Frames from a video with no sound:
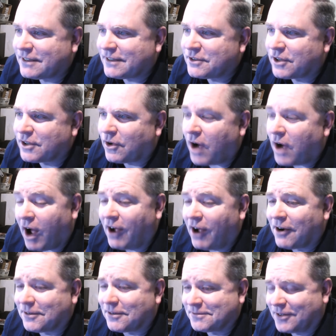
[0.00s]
you'd go,
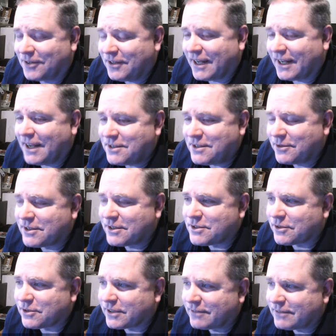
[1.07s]
oh, okay, I see what he's
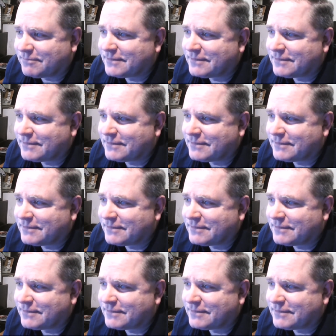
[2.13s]
doing.